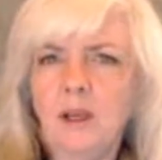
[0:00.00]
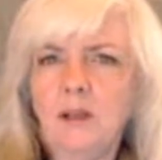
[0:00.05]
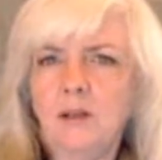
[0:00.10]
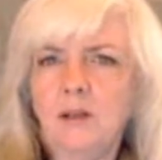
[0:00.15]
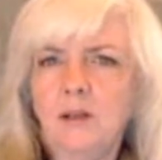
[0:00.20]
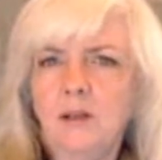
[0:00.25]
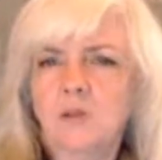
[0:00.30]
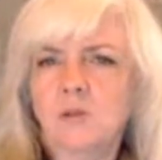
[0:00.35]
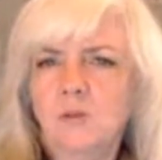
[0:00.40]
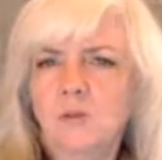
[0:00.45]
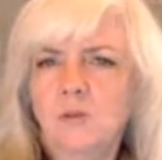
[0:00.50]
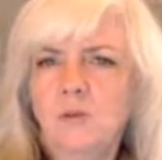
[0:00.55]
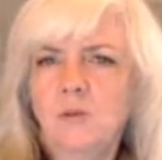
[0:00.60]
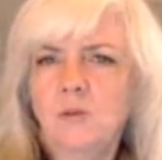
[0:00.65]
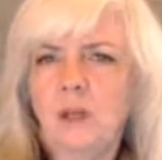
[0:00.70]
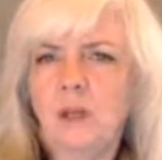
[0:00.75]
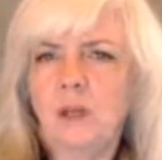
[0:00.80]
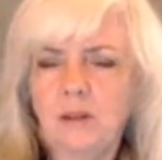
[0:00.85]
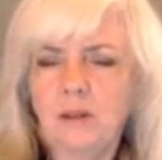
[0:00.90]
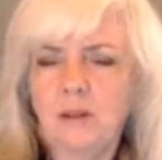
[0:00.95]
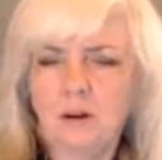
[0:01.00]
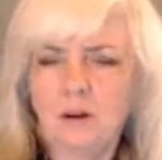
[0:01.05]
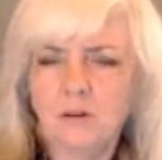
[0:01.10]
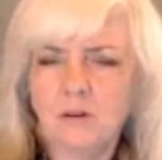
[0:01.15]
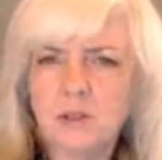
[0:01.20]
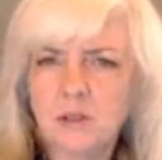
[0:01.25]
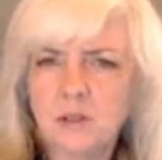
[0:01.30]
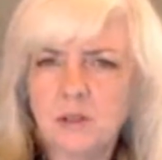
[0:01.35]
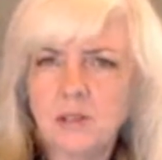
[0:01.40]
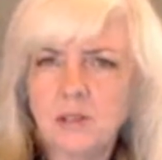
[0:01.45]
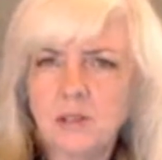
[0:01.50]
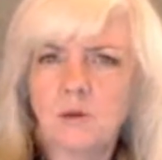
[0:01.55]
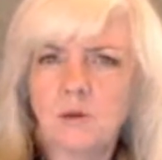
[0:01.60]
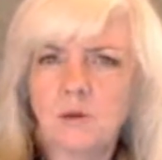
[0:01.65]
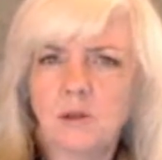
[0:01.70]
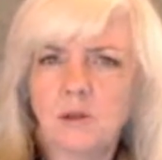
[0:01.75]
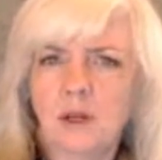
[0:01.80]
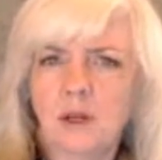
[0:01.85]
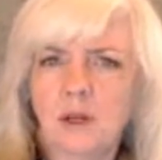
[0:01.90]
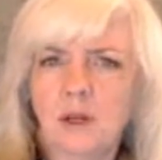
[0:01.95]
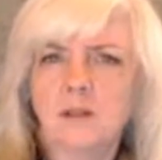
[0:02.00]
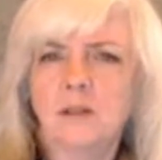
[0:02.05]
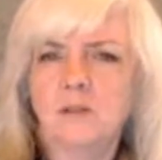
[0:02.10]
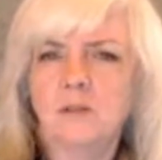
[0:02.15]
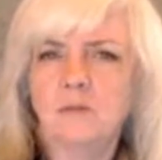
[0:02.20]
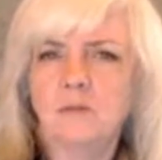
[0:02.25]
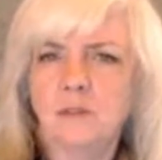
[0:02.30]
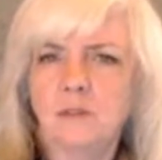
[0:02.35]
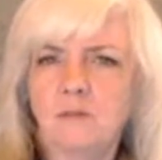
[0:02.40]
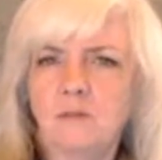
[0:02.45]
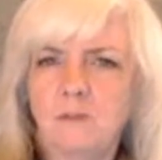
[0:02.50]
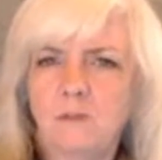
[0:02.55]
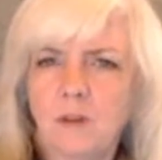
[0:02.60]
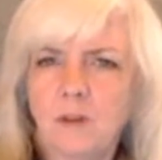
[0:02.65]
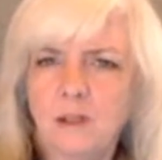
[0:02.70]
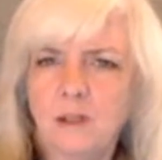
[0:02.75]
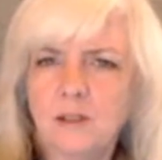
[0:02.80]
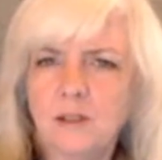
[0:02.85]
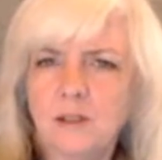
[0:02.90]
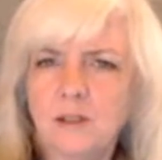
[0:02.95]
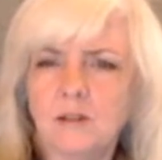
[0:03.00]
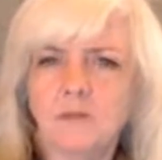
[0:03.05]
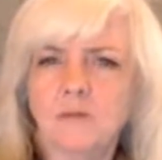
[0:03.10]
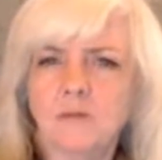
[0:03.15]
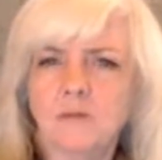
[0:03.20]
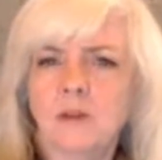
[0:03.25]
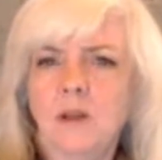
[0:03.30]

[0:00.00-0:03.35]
And truly, they are such productive, inventive,